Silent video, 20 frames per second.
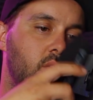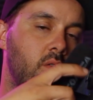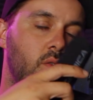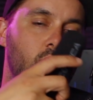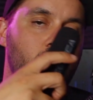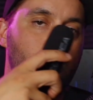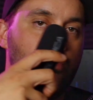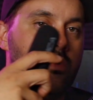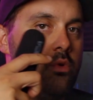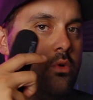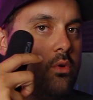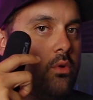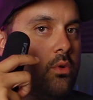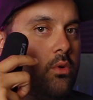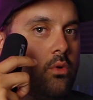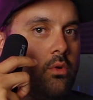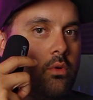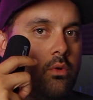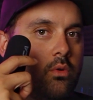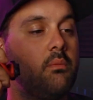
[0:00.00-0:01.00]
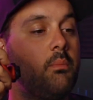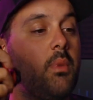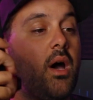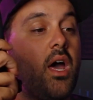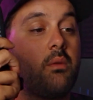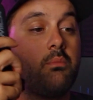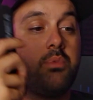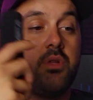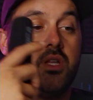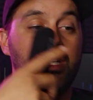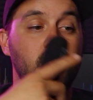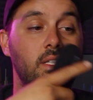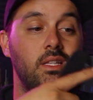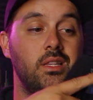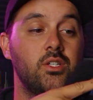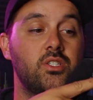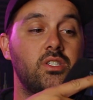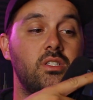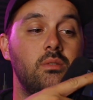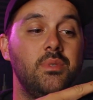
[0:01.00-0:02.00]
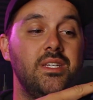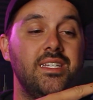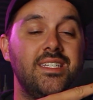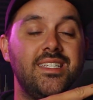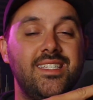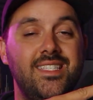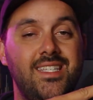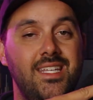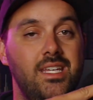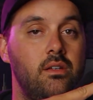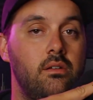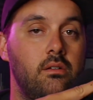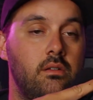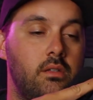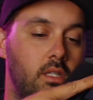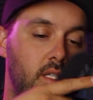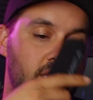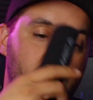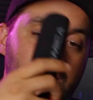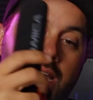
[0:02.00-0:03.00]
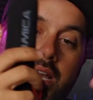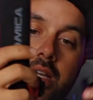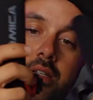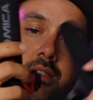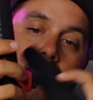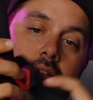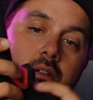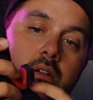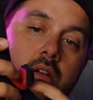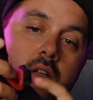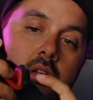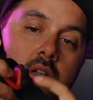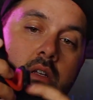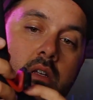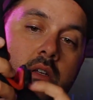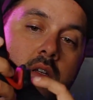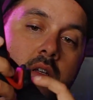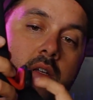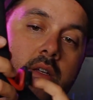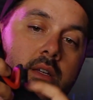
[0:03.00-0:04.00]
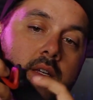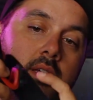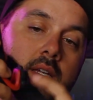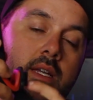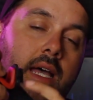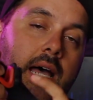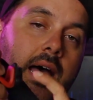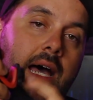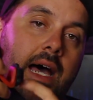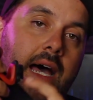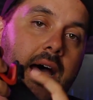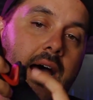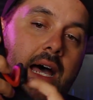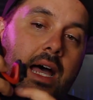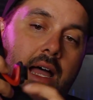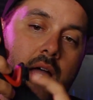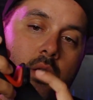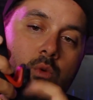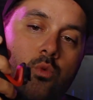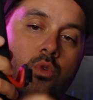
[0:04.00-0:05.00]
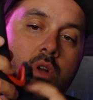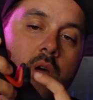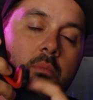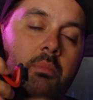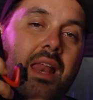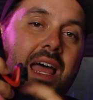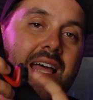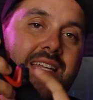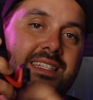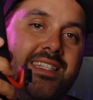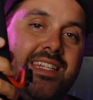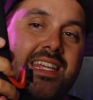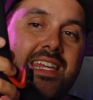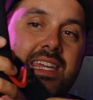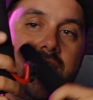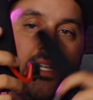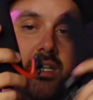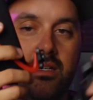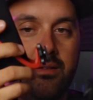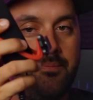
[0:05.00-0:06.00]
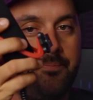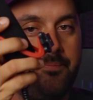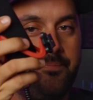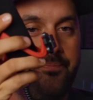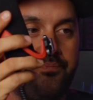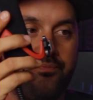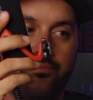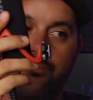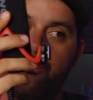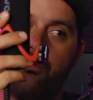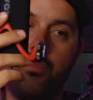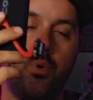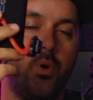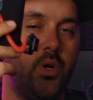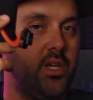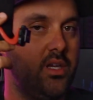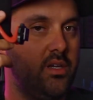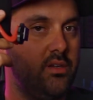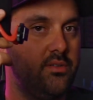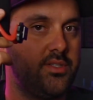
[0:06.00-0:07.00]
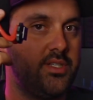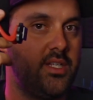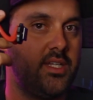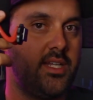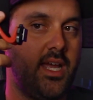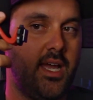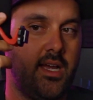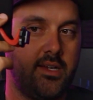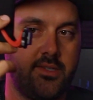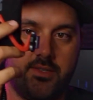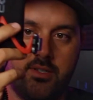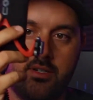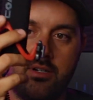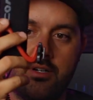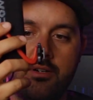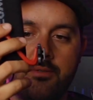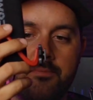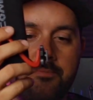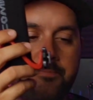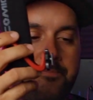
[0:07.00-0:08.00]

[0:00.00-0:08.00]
ooh, the bottom plate looks to be steel on the Takstar. Ah, una plastique. Point goes to Takstar.